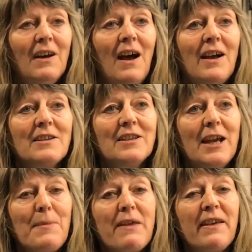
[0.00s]
and
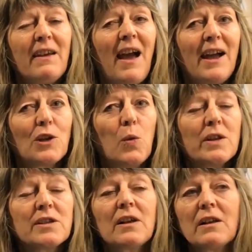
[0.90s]
I think hand
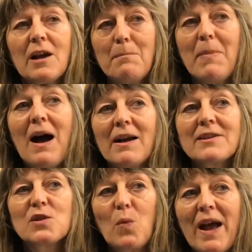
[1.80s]
quilting will come back
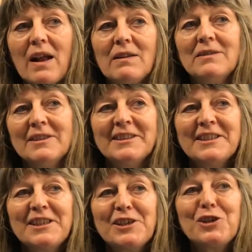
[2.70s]
as well,
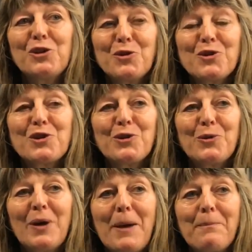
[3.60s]
you know,
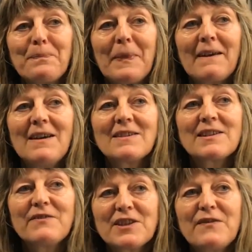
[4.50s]
so
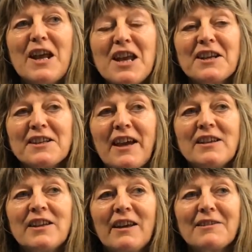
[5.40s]
it's very
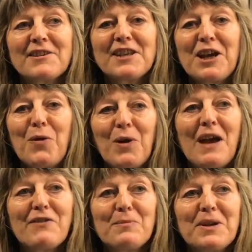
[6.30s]
exciting seeing what
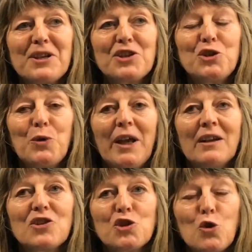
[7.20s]
everybody's doing,
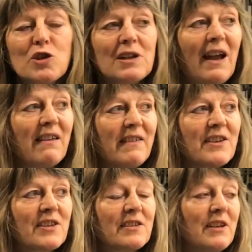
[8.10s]
and shows like
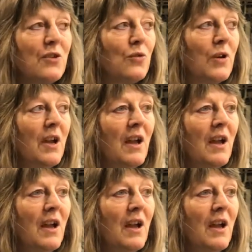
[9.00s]
this, you know,